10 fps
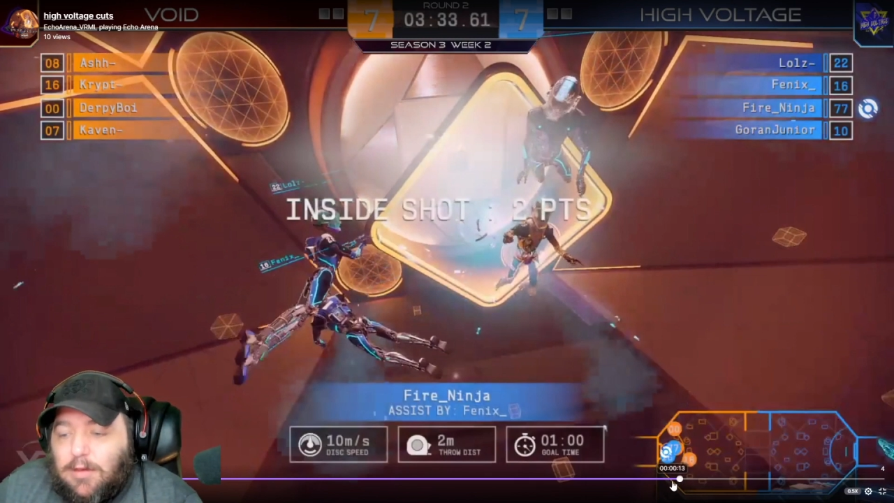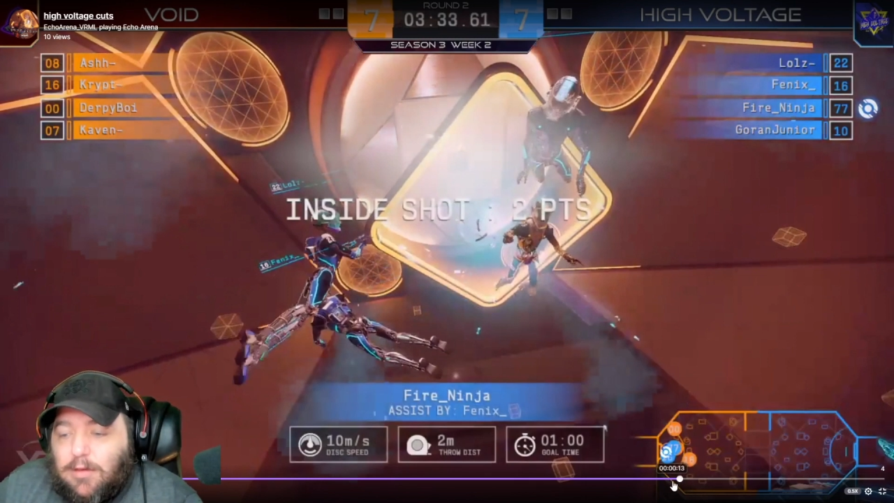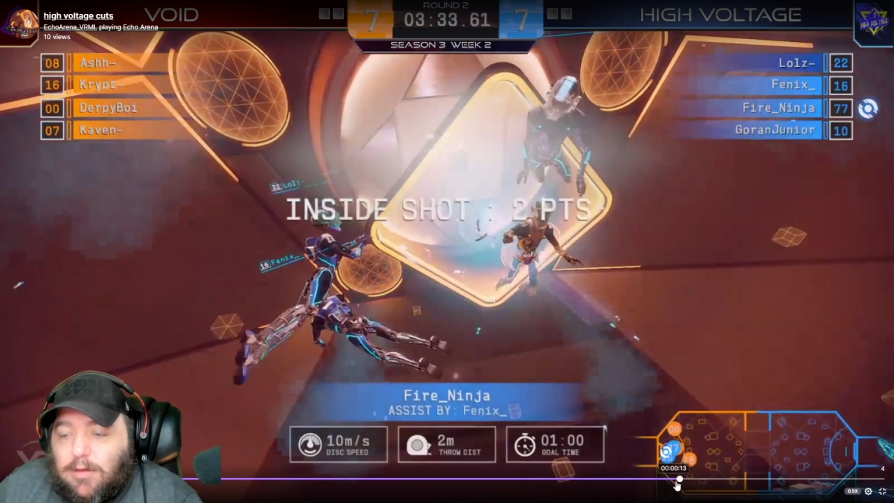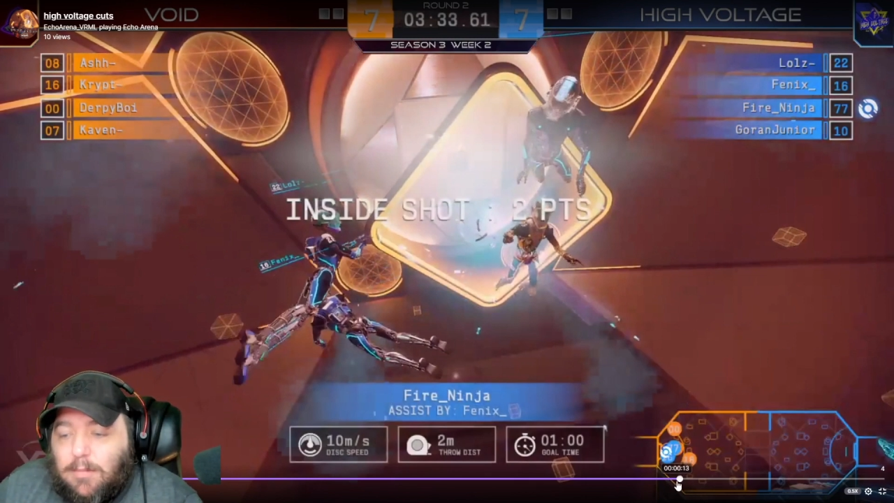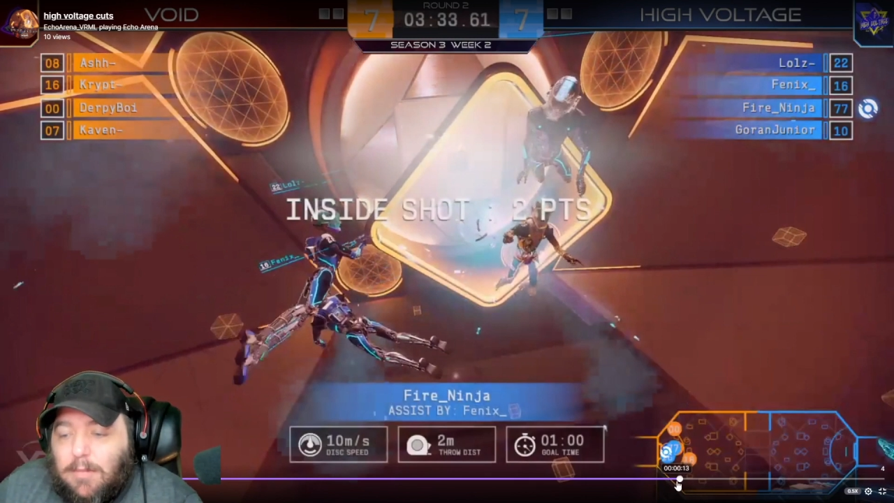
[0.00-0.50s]

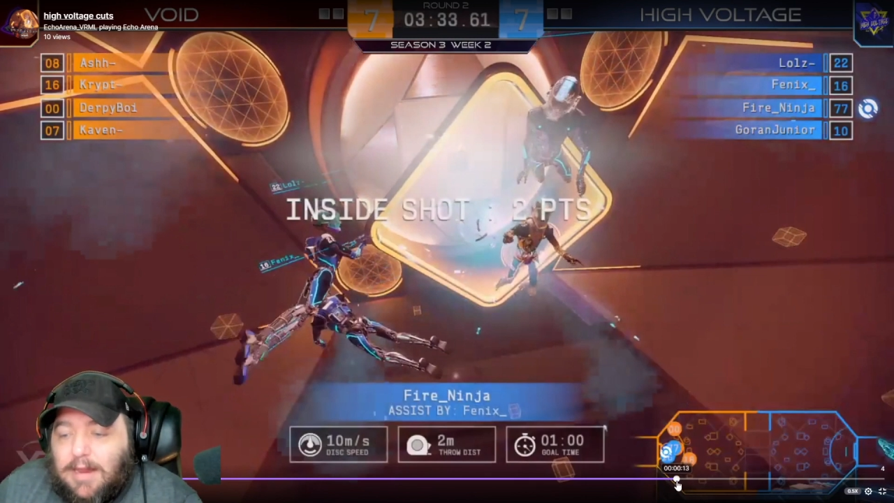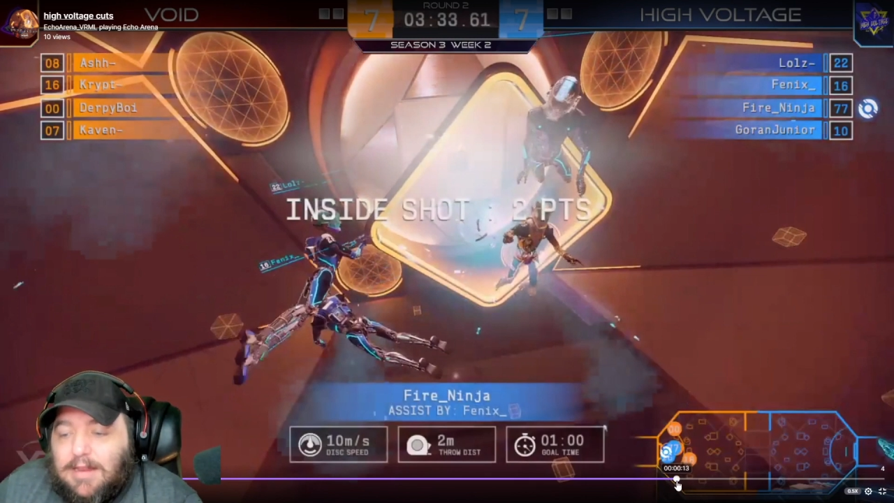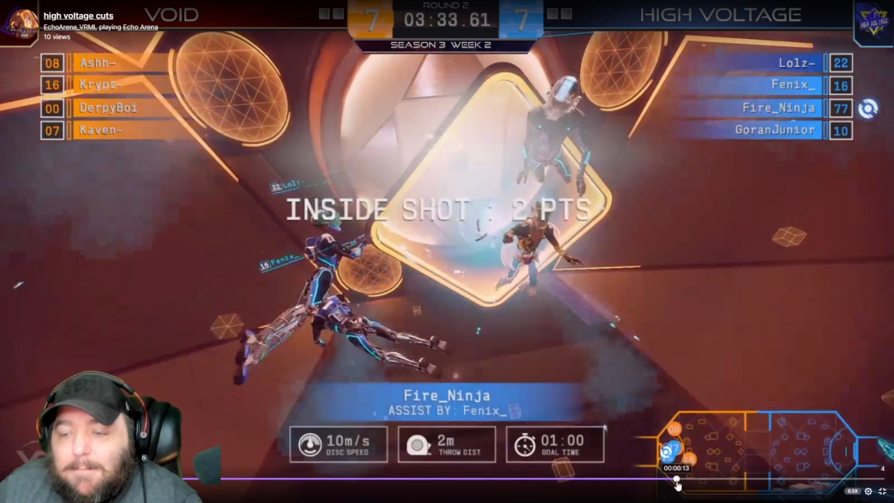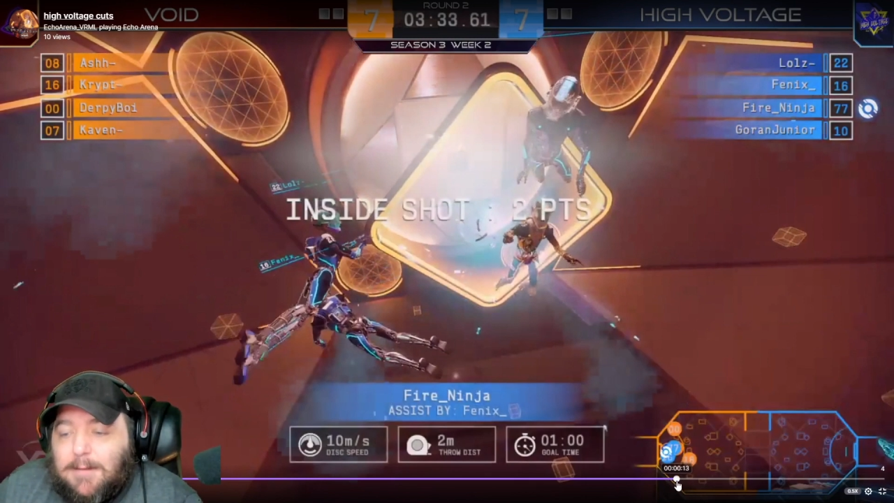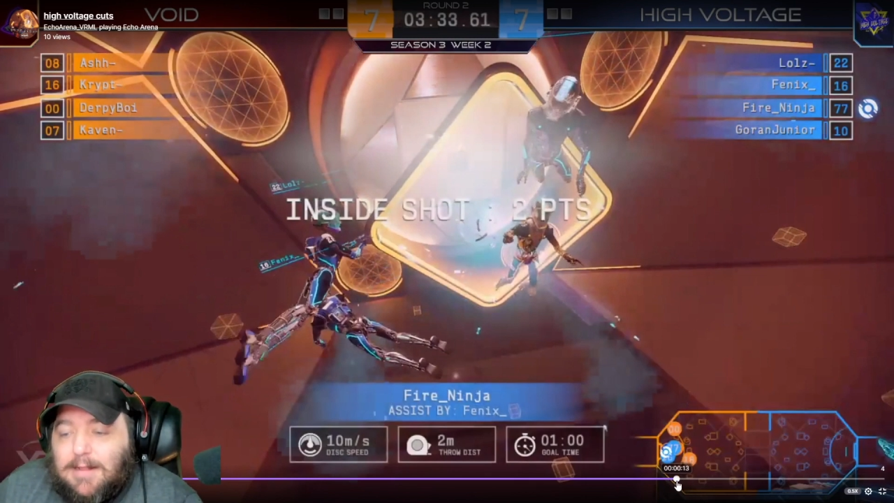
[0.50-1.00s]
you might
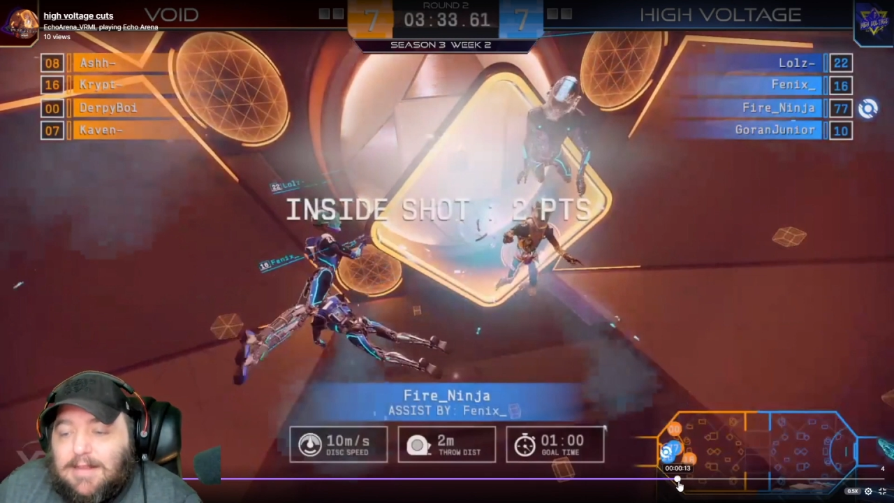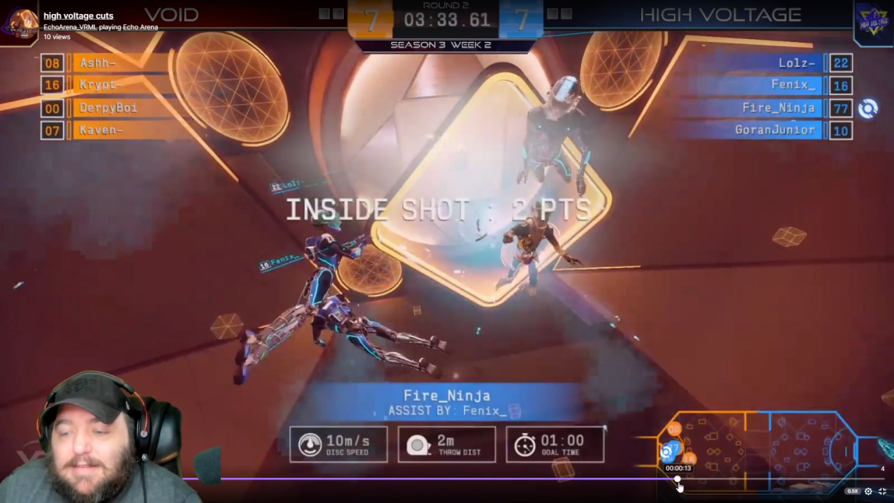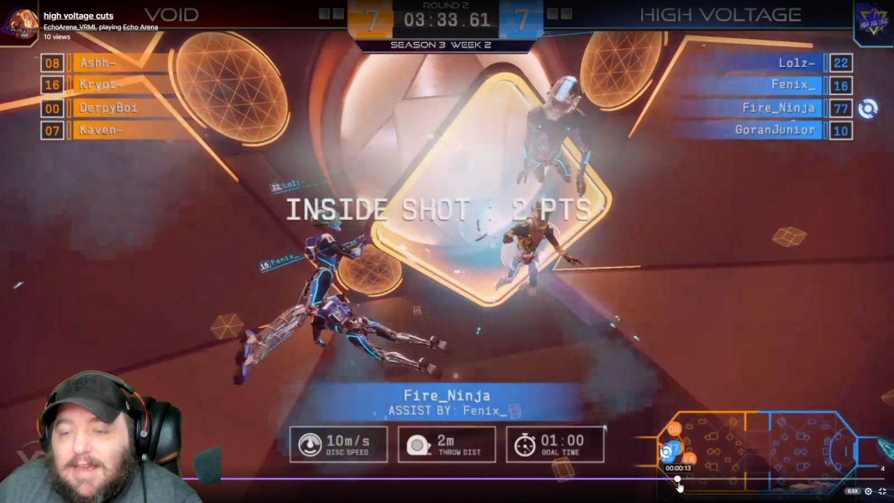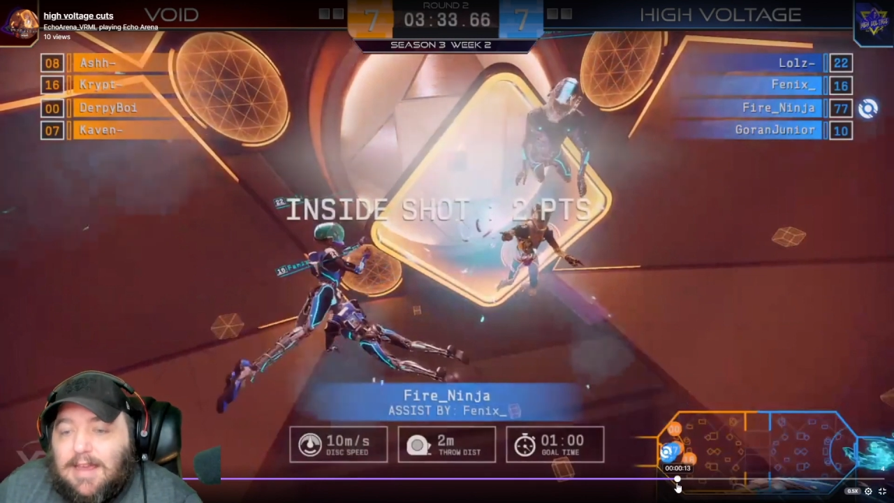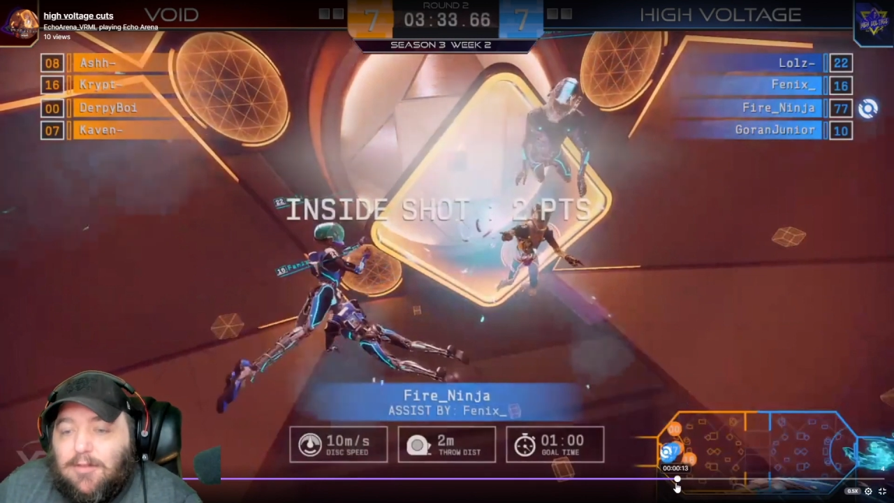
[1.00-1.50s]
typically
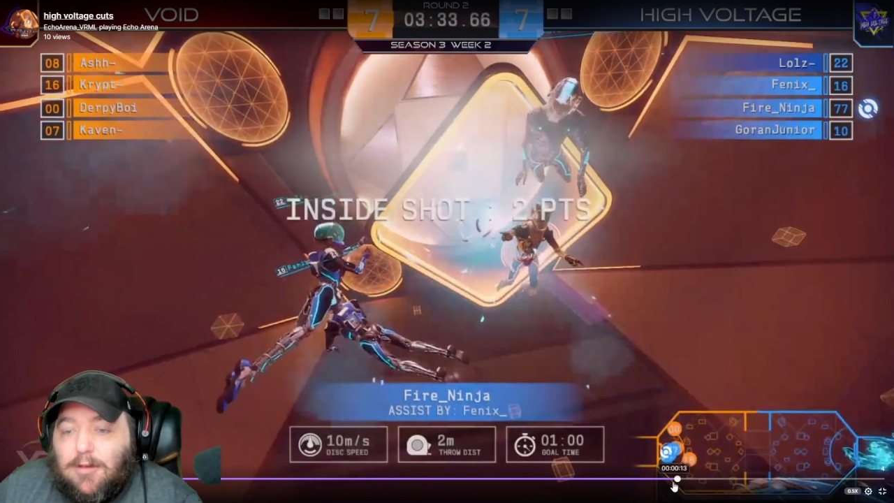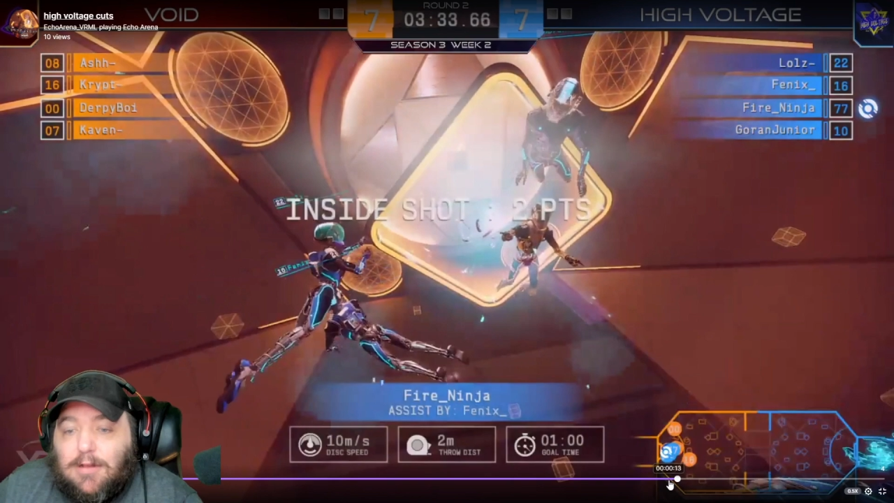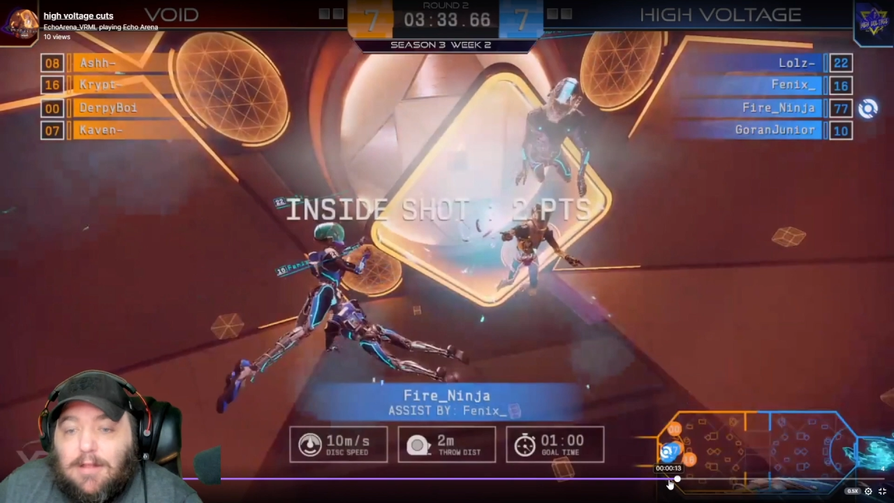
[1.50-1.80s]
say they're